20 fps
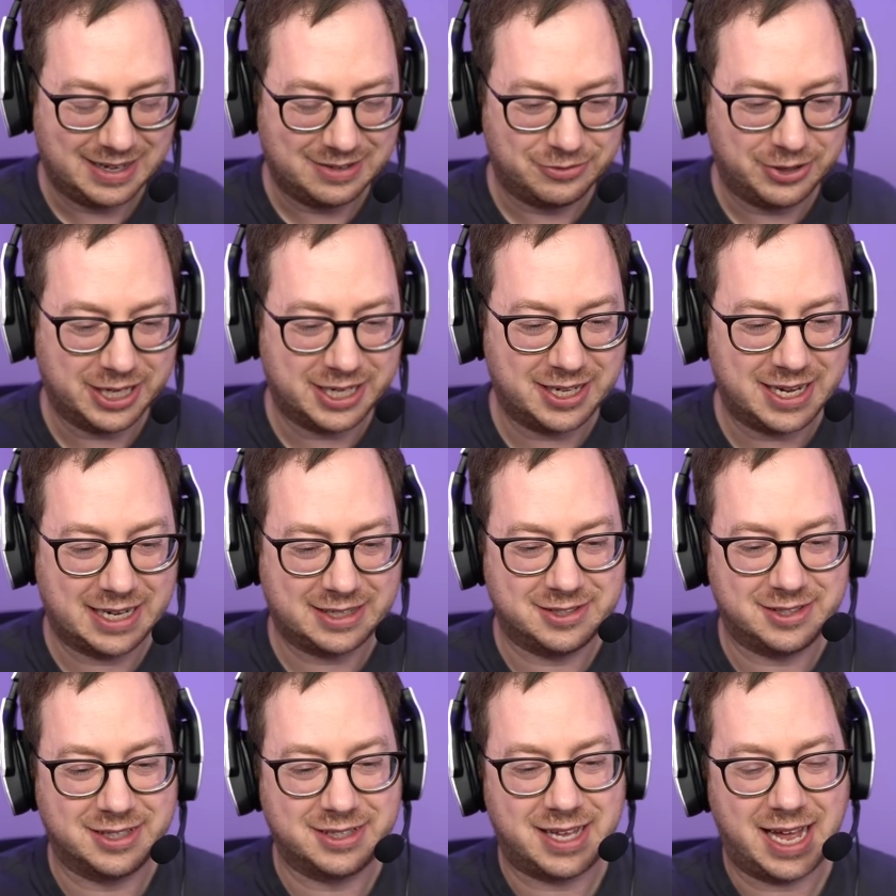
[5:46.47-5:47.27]

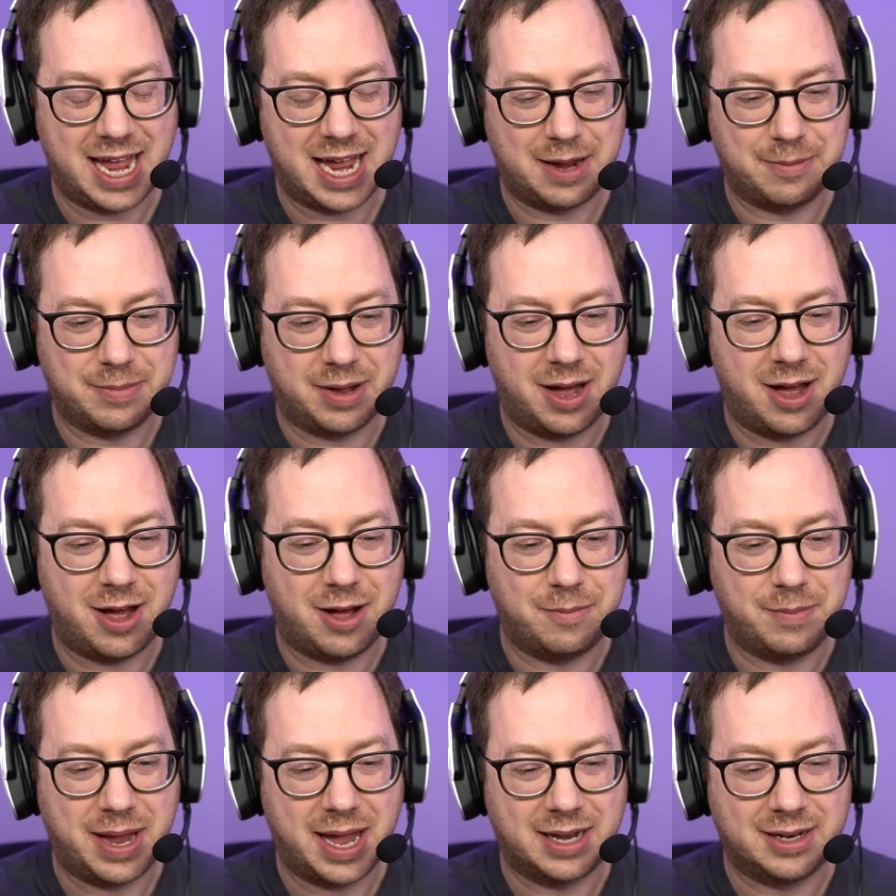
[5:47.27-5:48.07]
Reconnected the game.
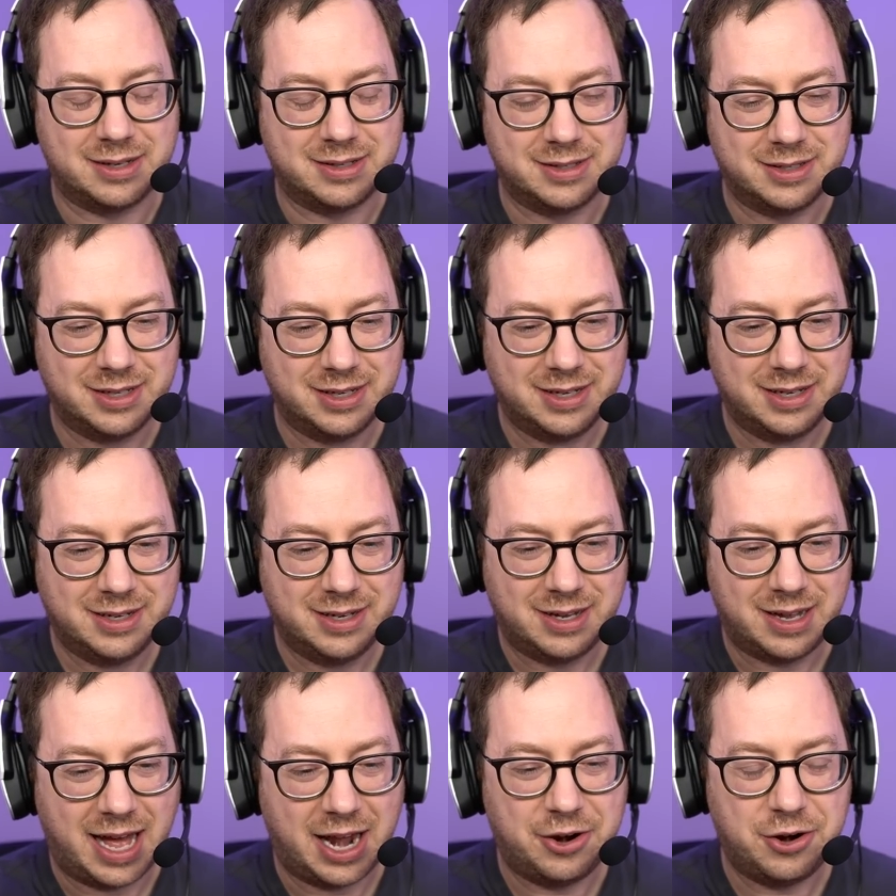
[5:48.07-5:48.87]
Ah, oh, man.
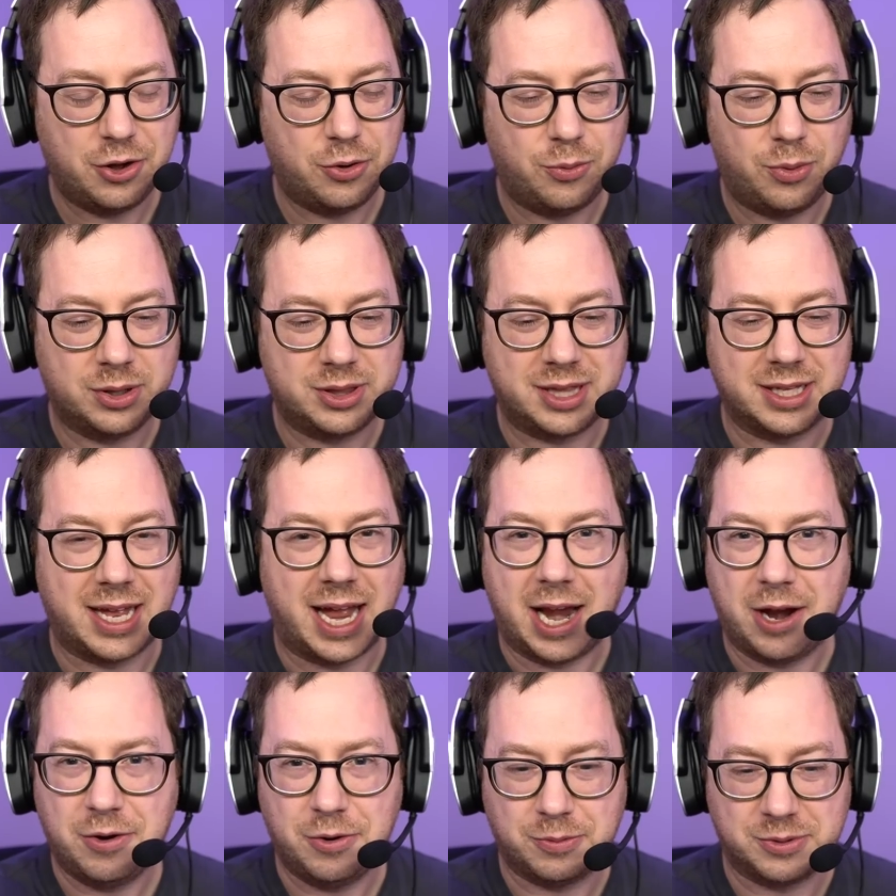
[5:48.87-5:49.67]
I don't know what the
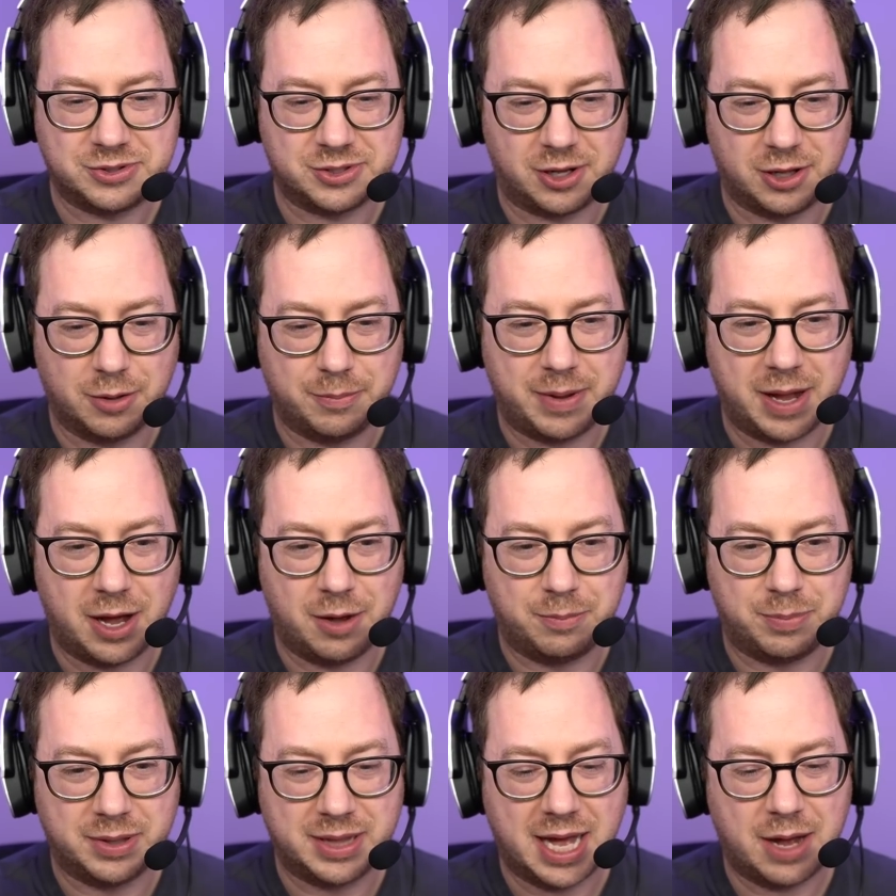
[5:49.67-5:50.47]
error was all
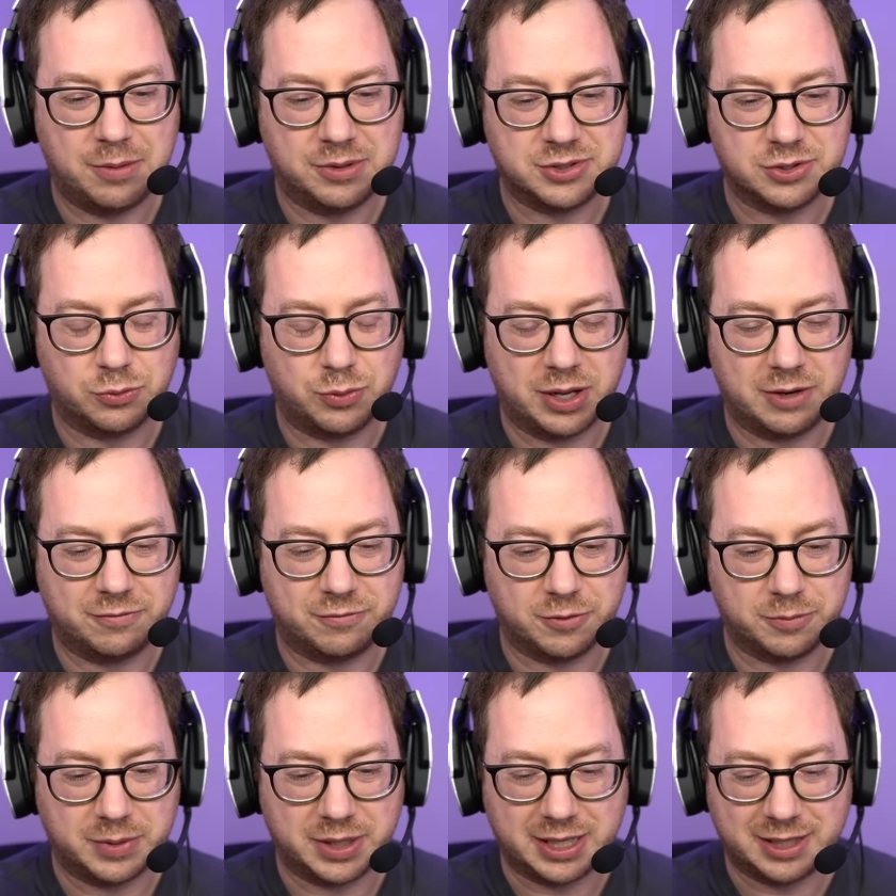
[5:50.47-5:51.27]
about, but that was a win
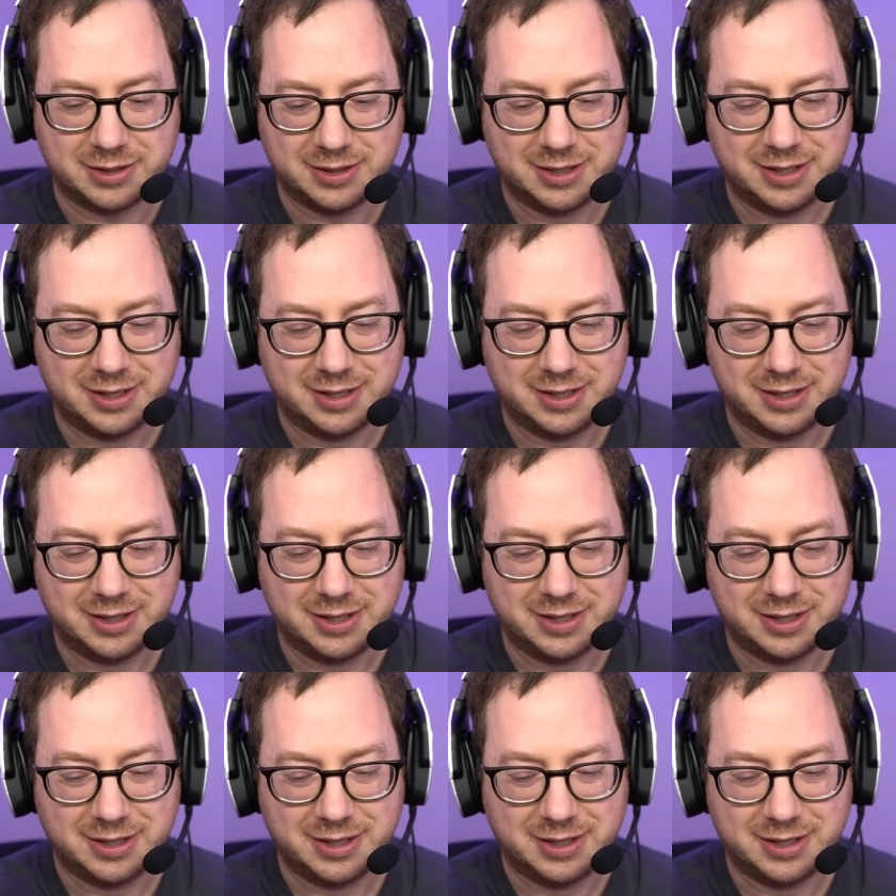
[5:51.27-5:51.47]
for me.